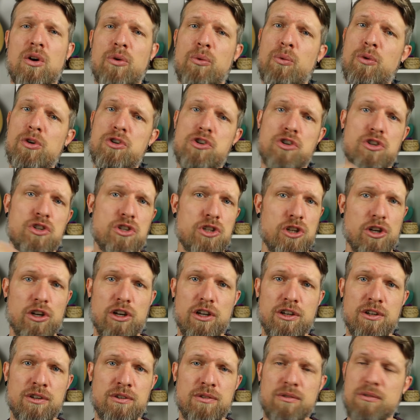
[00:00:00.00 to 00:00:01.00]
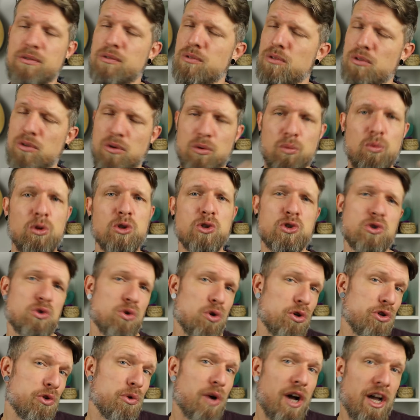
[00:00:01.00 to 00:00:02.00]
which in turn will
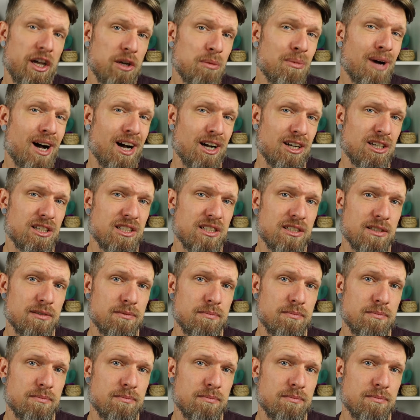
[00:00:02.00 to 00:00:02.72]
score you higher marks.